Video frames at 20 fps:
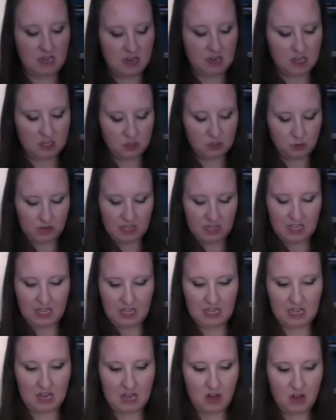a 28
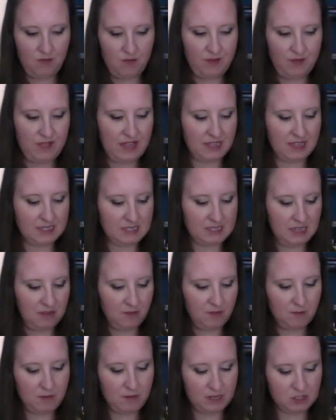count Legacy
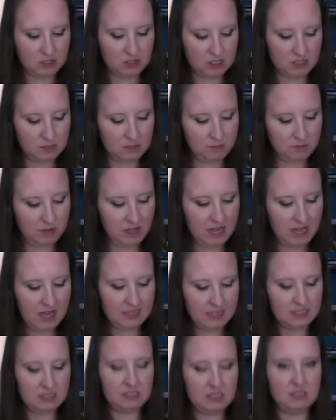from Picture This
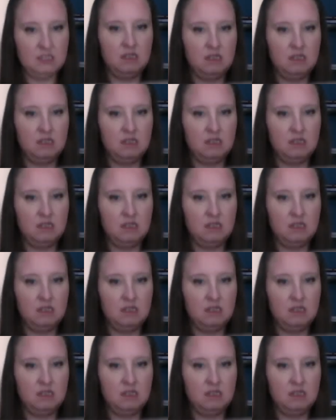Plus.